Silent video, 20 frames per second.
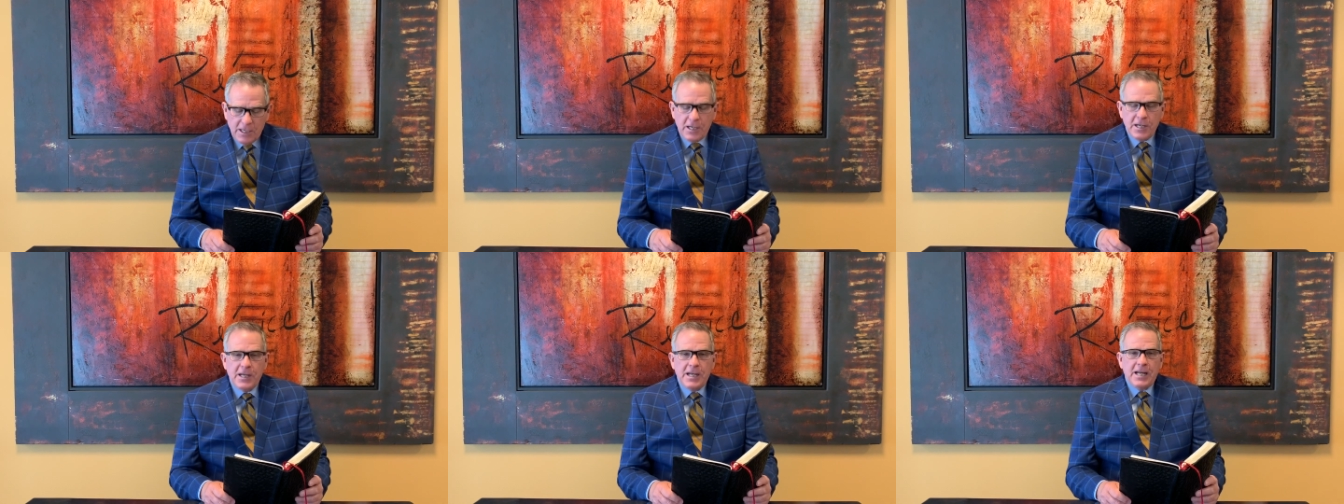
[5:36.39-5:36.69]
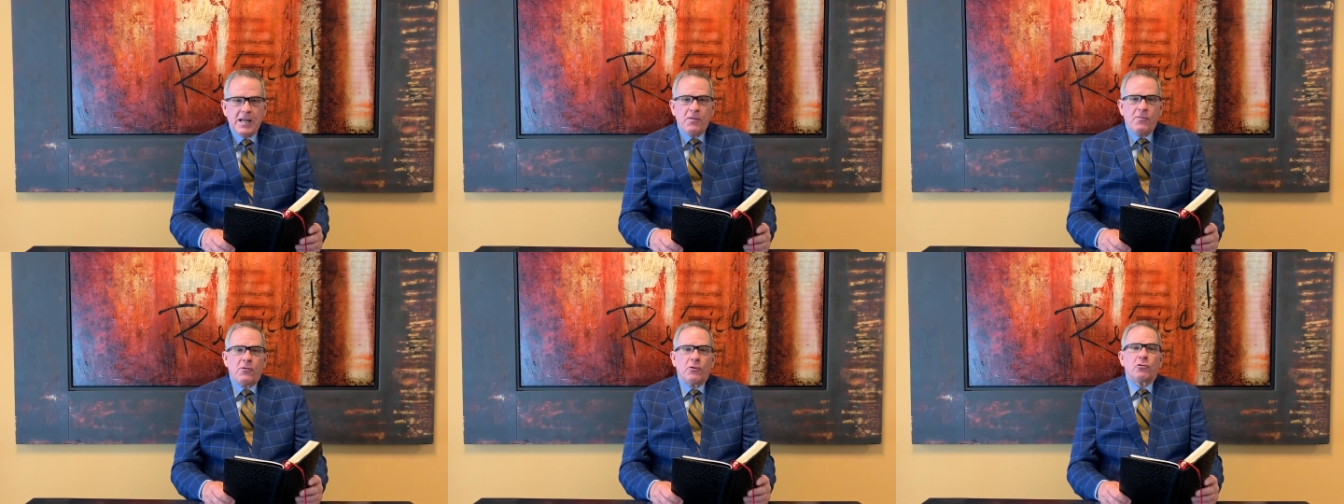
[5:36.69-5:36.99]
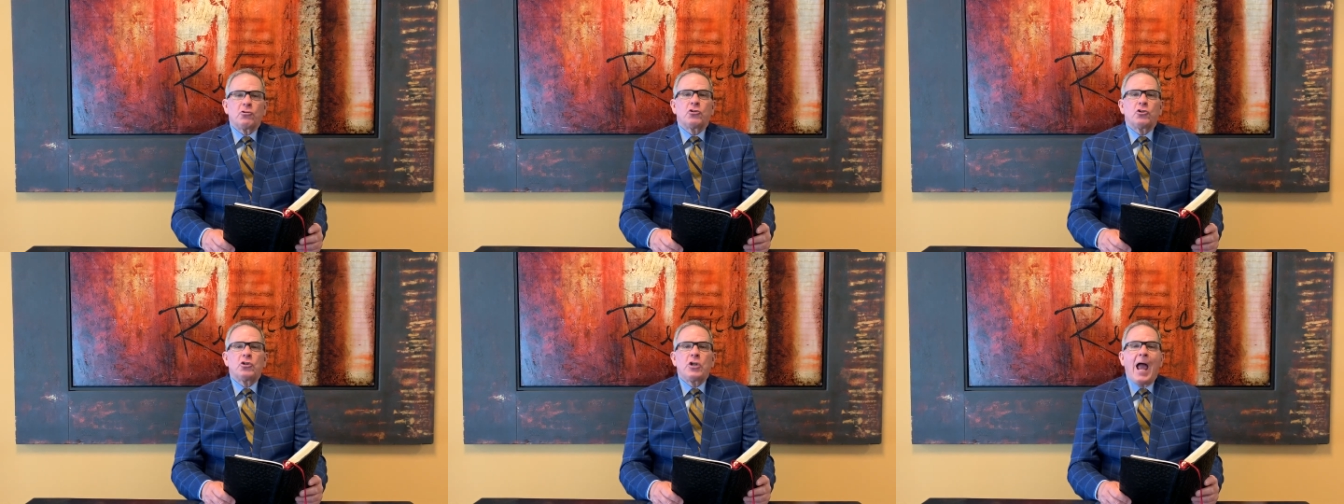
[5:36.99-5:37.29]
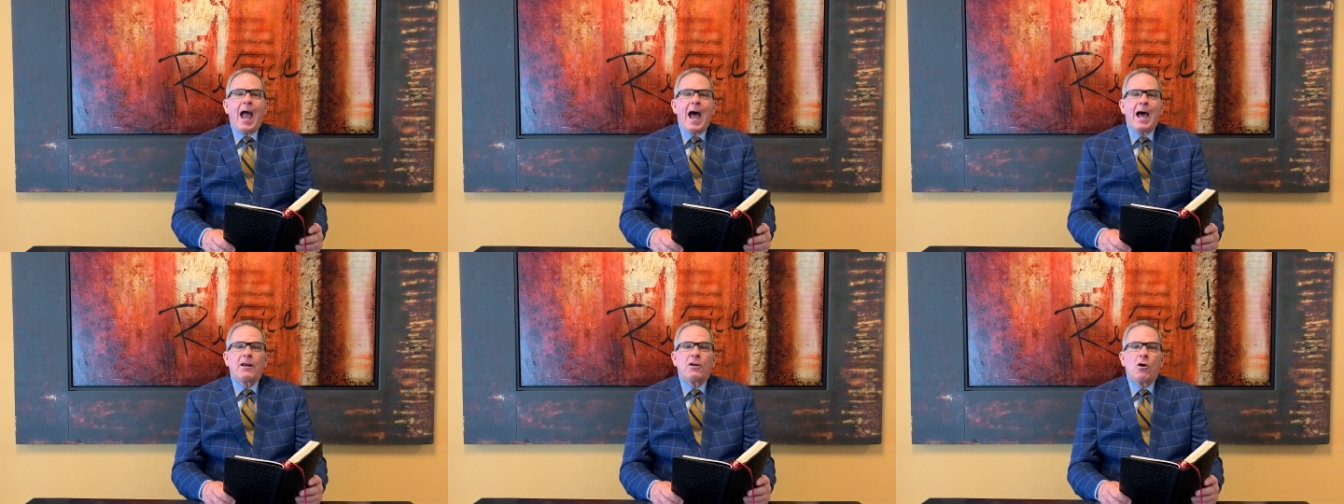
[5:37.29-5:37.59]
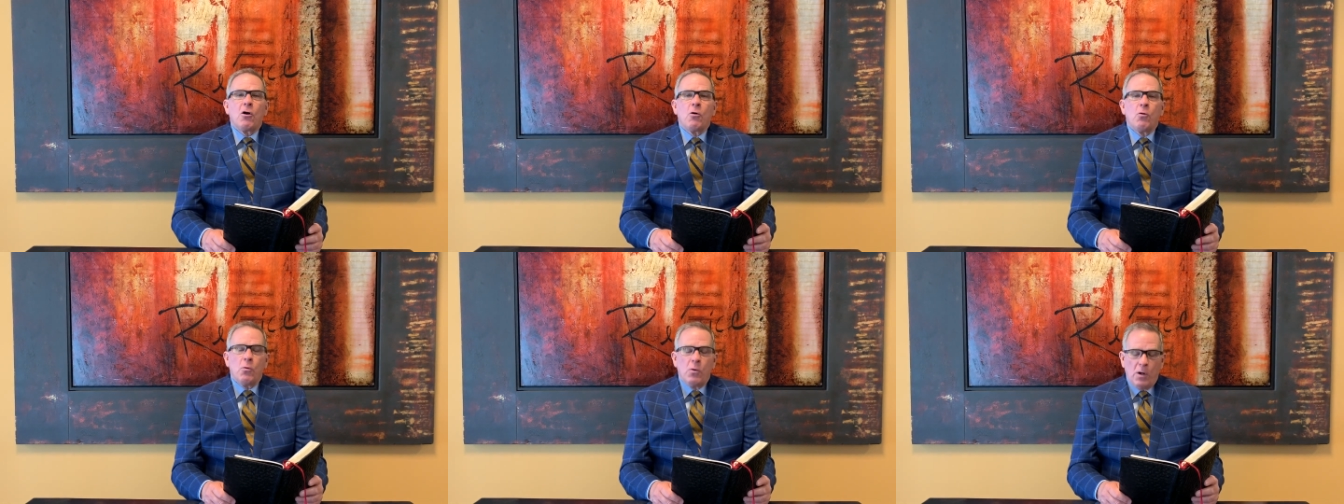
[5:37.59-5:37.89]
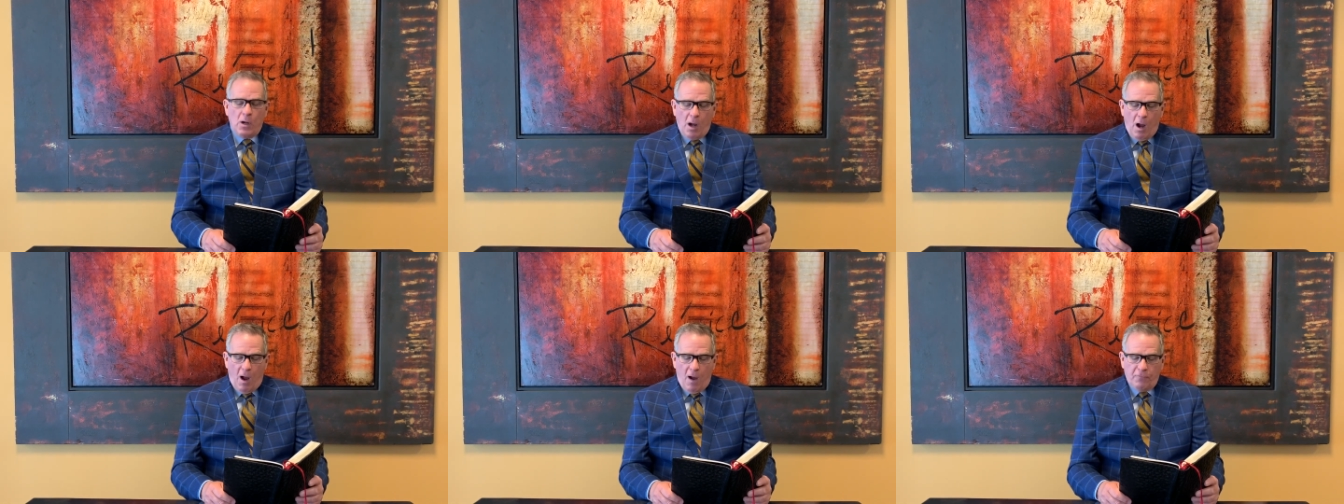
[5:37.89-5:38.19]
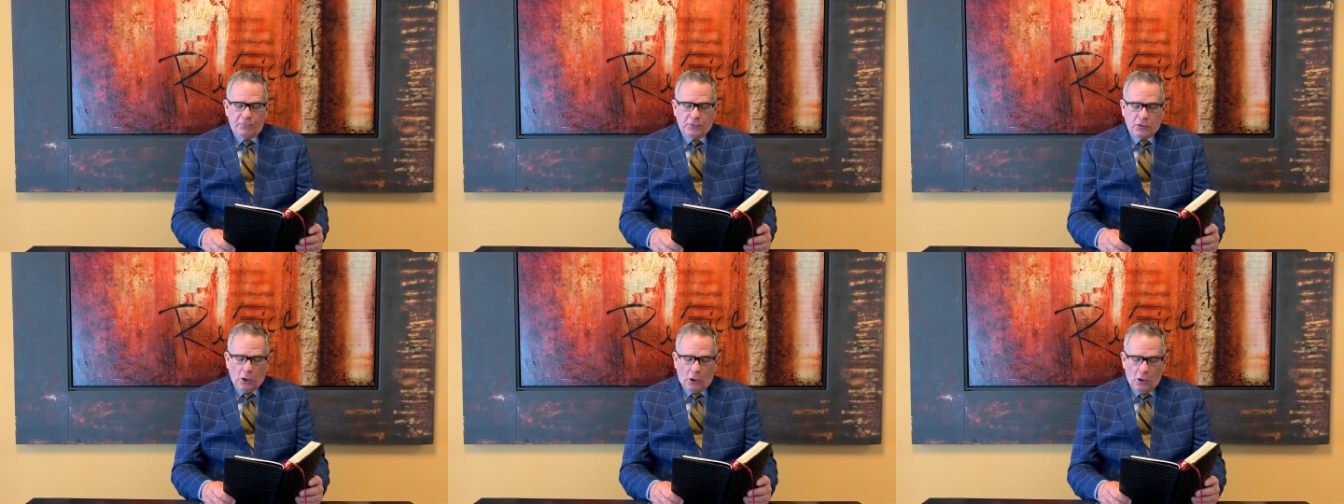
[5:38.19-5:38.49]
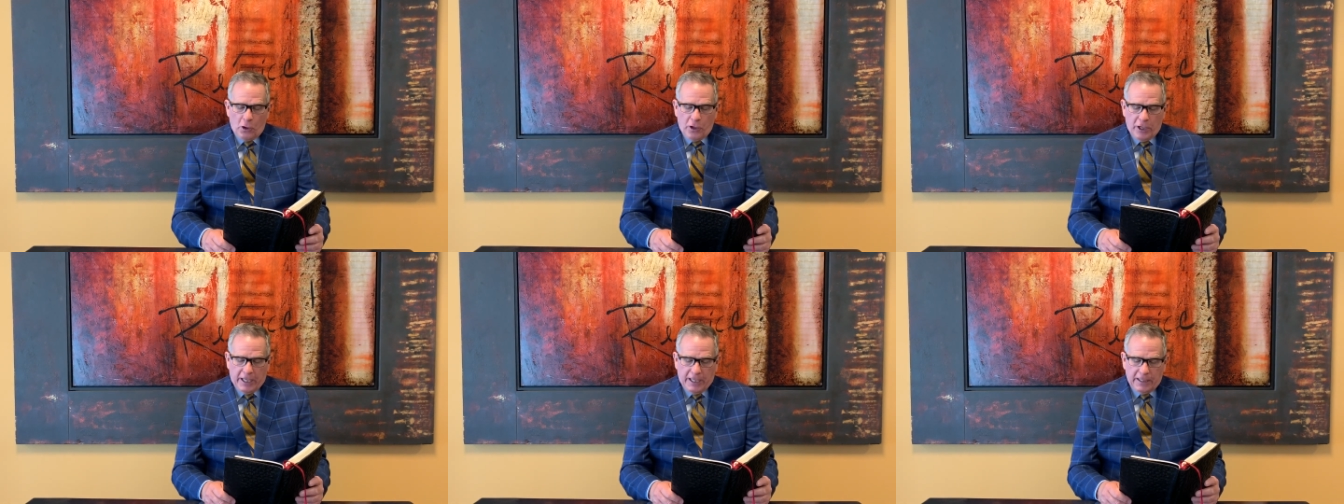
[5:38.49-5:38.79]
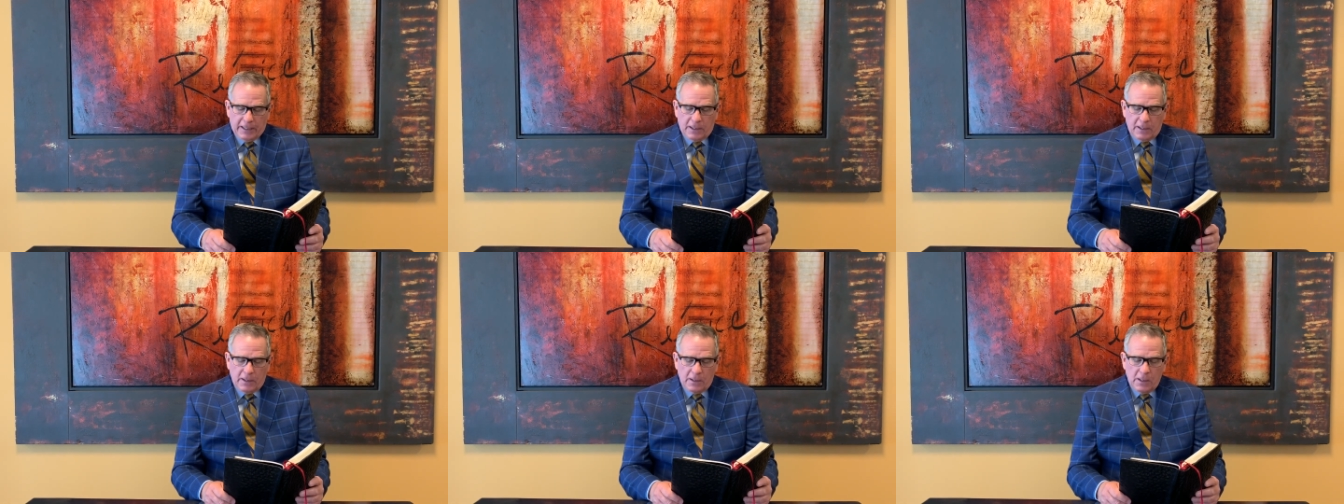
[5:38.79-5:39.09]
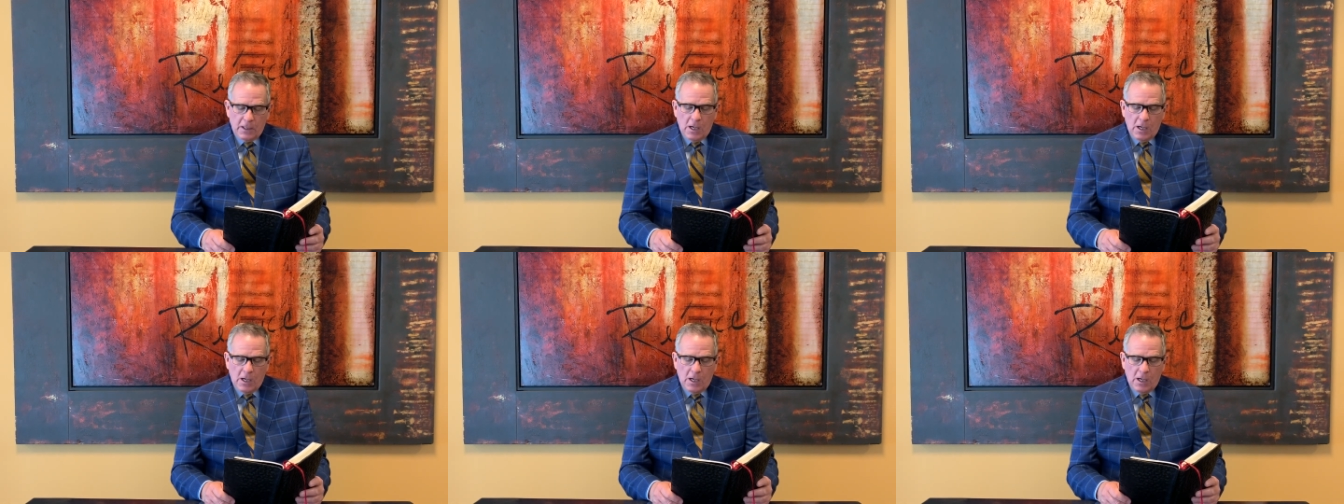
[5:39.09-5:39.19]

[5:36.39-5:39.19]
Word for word: neither shadow of turning.